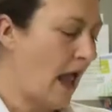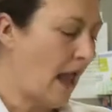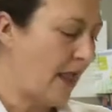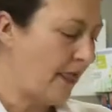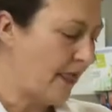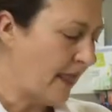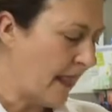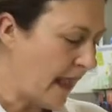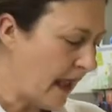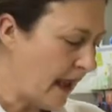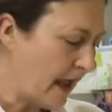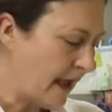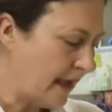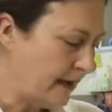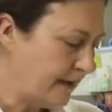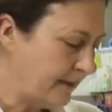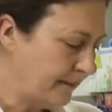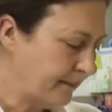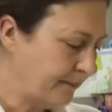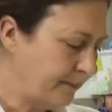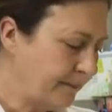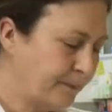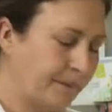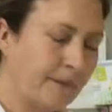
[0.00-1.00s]
And
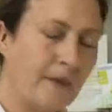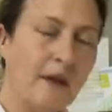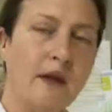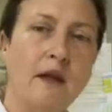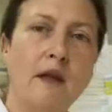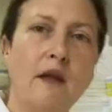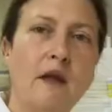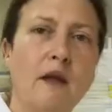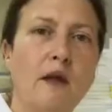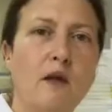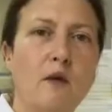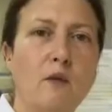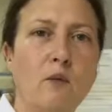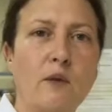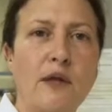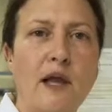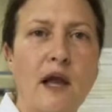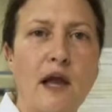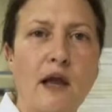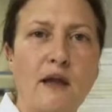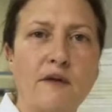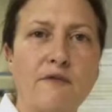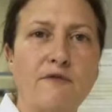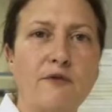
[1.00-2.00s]
then we
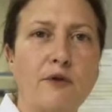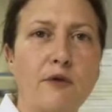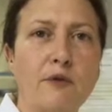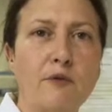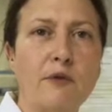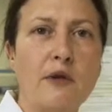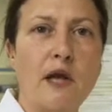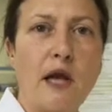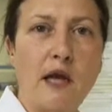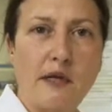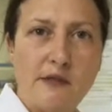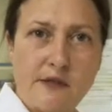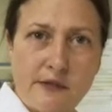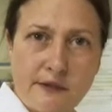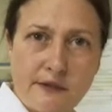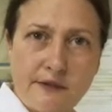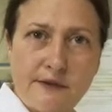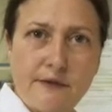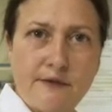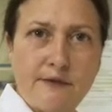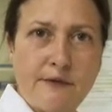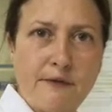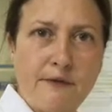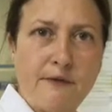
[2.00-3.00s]
add a few
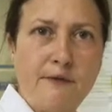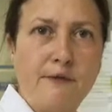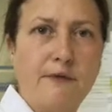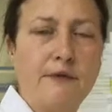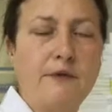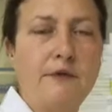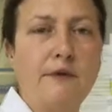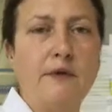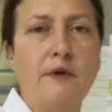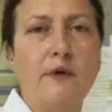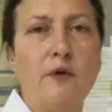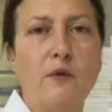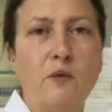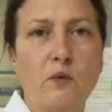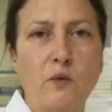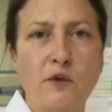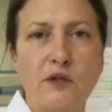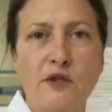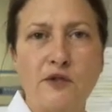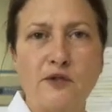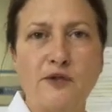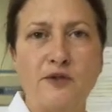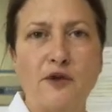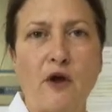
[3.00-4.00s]
reagents,
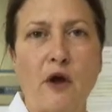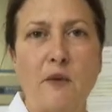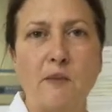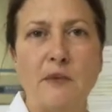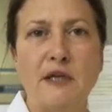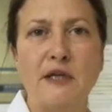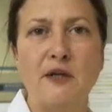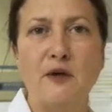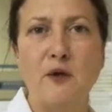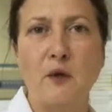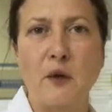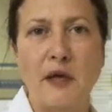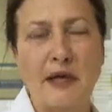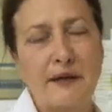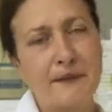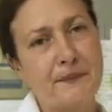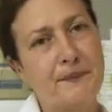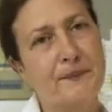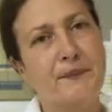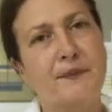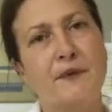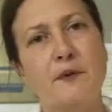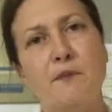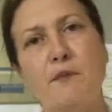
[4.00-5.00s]
which you saw me doing.
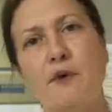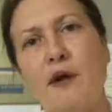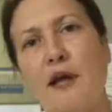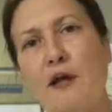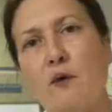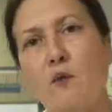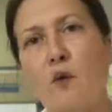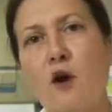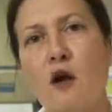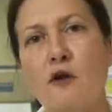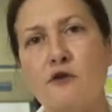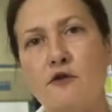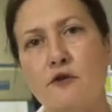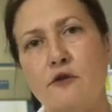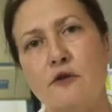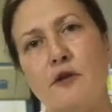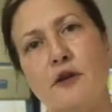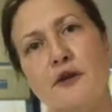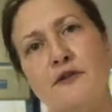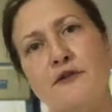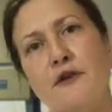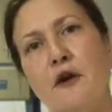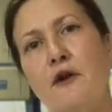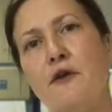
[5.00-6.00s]
The plate washer
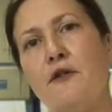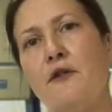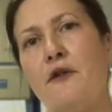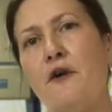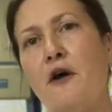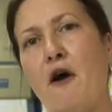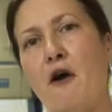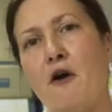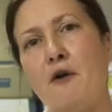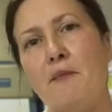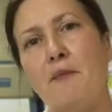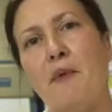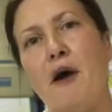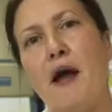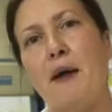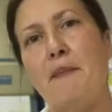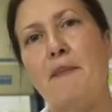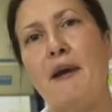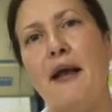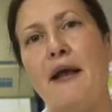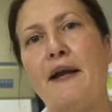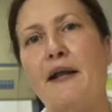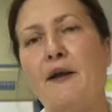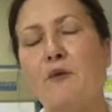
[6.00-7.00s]
does all the hard
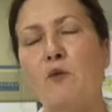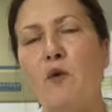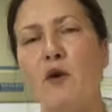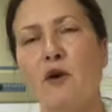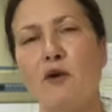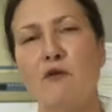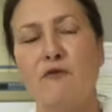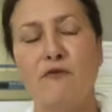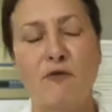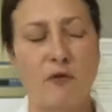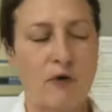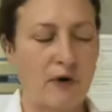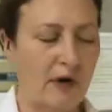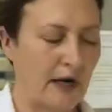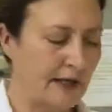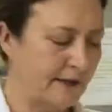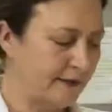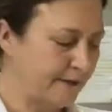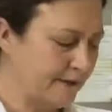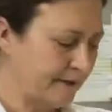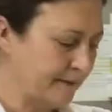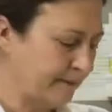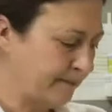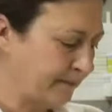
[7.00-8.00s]
pipetting work for
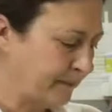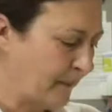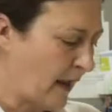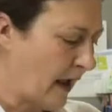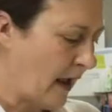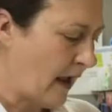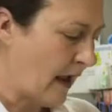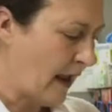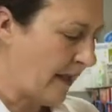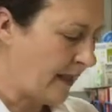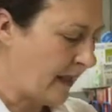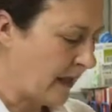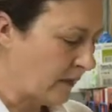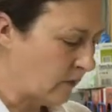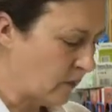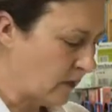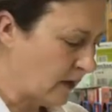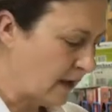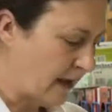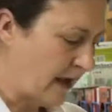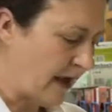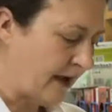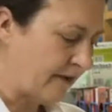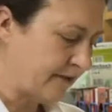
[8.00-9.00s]
us. And then
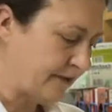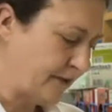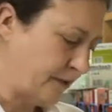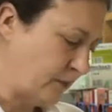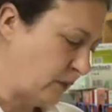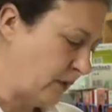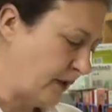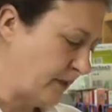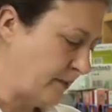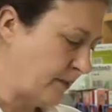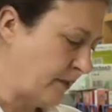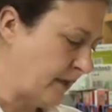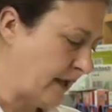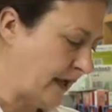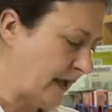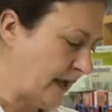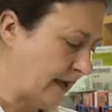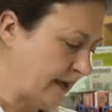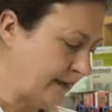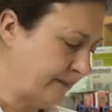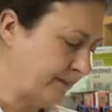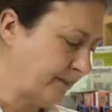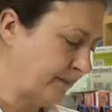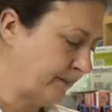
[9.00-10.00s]
we're left with a
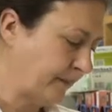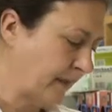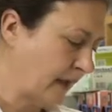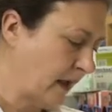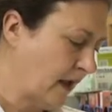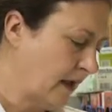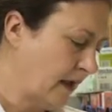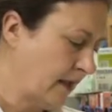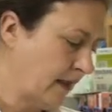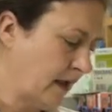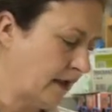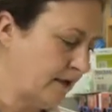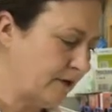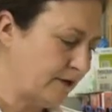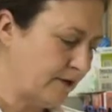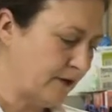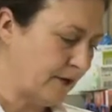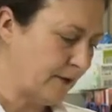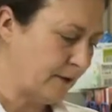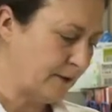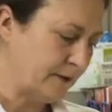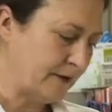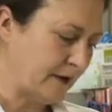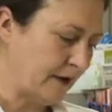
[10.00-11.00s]
plate that
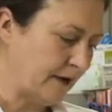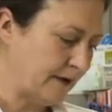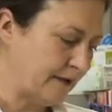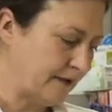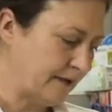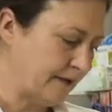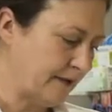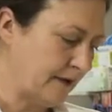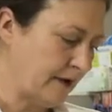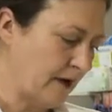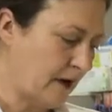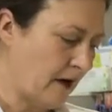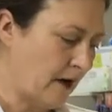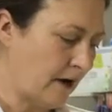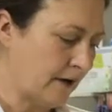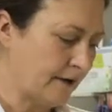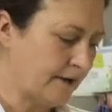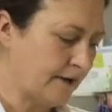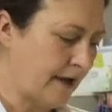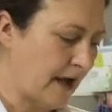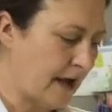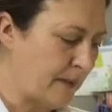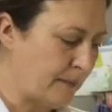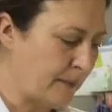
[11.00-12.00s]
shows us our
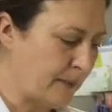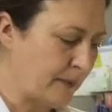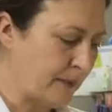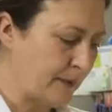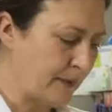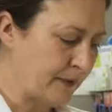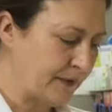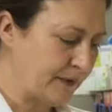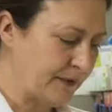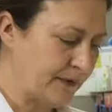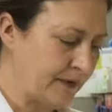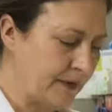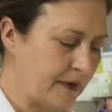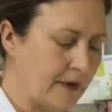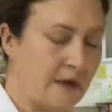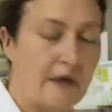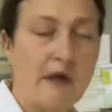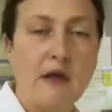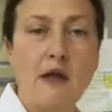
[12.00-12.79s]
samples.